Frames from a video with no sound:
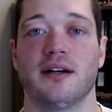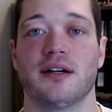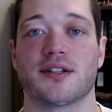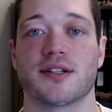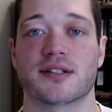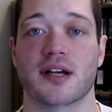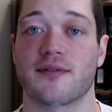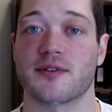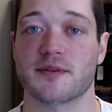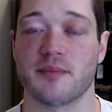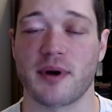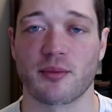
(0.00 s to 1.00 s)
She
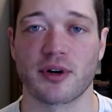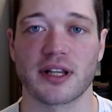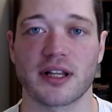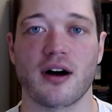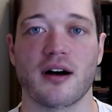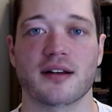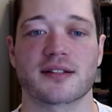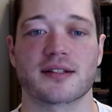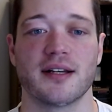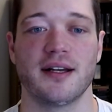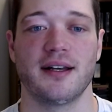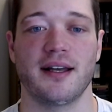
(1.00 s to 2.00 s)
suffers memory
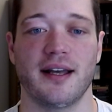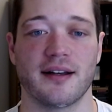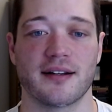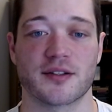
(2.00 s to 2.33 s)
loss and